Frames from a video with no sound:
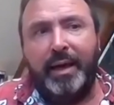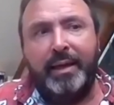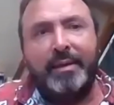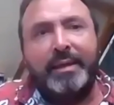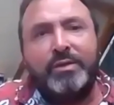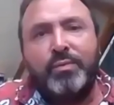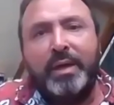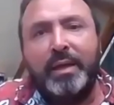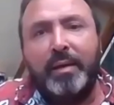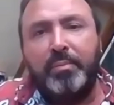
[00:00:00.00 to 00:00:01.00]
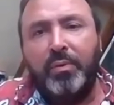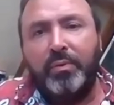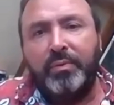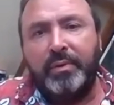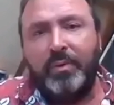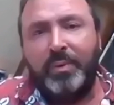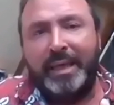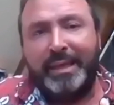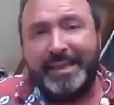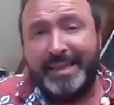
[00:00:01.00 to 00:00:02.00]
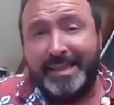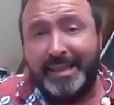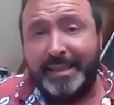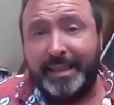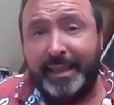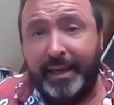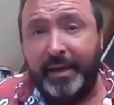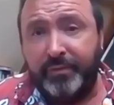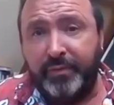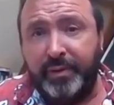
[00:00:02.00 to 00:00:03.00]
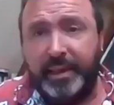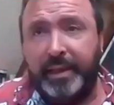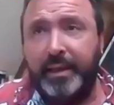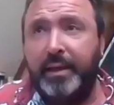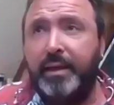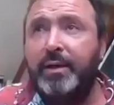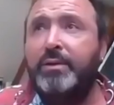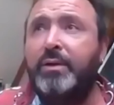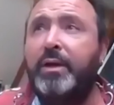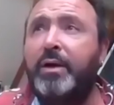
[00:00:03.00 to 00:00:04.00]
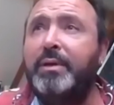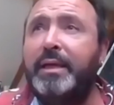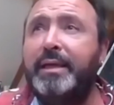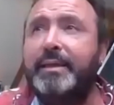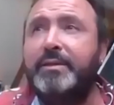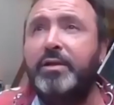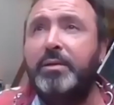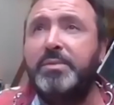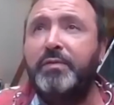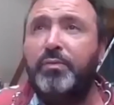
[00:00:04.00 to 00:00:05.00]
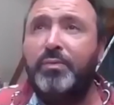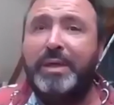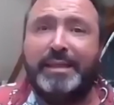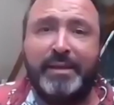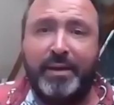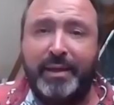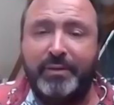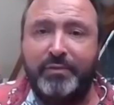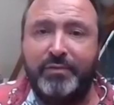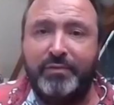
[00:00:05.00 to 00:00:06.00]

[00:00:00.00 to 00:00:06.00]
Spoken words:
and that it's really important that we consider carefully, not only in terms of the redesign